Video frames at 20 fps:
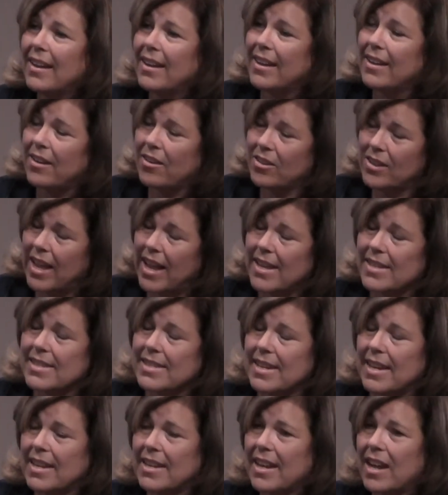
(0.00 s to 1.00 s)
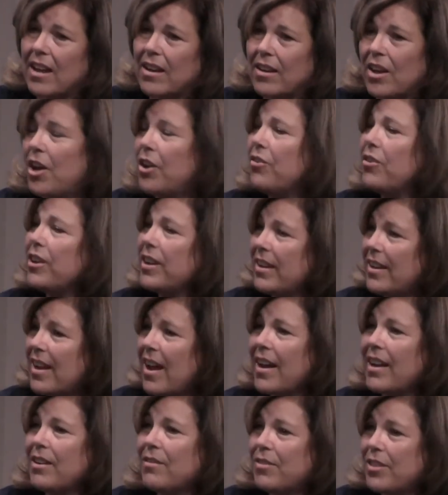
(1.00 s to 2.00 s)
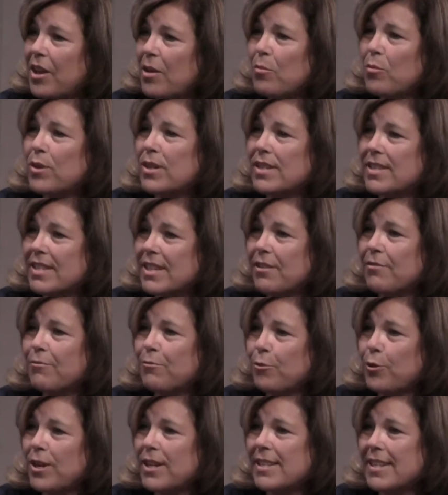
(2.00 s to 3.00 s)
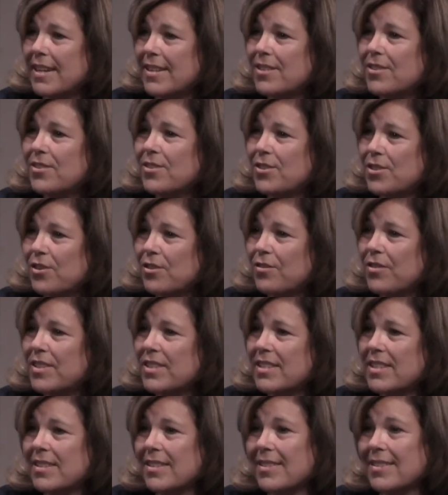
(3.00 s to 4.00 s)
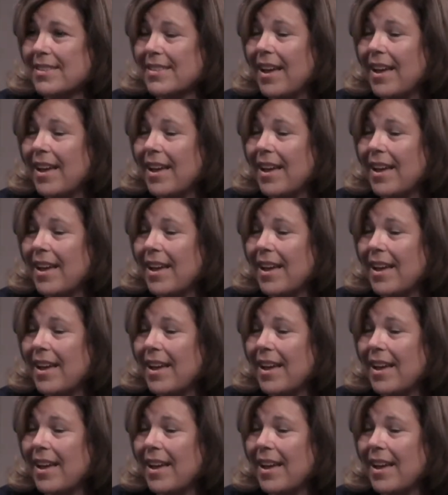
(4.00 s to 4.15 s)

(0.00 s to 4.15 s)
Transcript: in our last stand down, 109 of them receive free dental services,